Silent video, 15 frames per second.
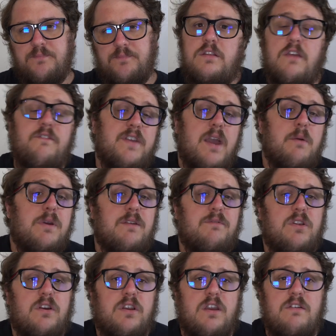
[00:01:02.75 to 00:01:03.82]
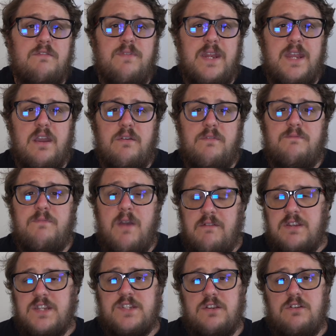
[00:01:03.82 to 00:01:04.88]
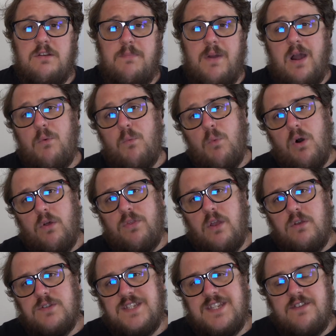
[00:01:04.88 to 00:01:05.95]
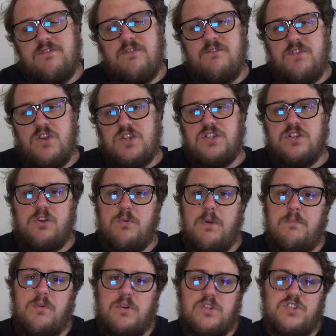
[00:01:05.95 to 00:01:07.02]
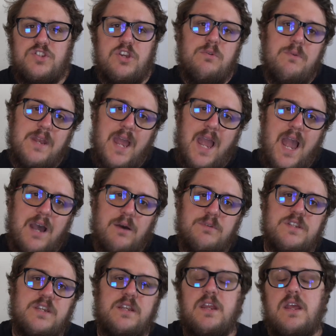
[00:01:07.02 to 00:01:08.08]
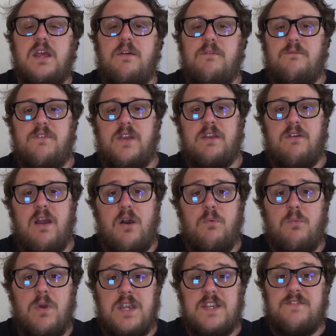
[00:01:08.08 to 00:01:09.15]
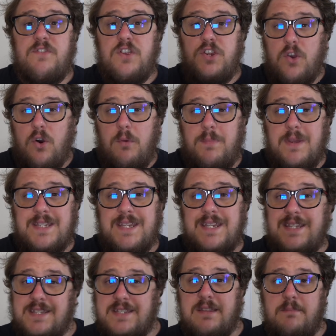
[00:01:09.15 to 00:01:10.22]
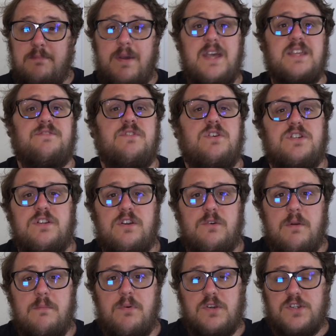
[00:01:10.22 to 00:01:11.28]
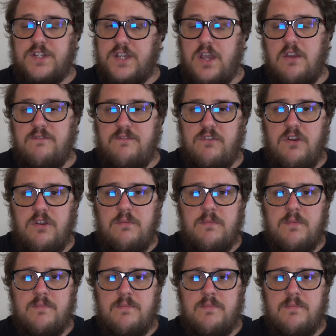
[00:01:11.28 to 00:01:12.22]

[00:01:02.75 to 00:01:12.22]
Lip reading: Don't forget, we're going to have a look at a video very soon about what those different versions of QuickBooks do and how to figure out which for your business is the best version of QuickBooks to go through.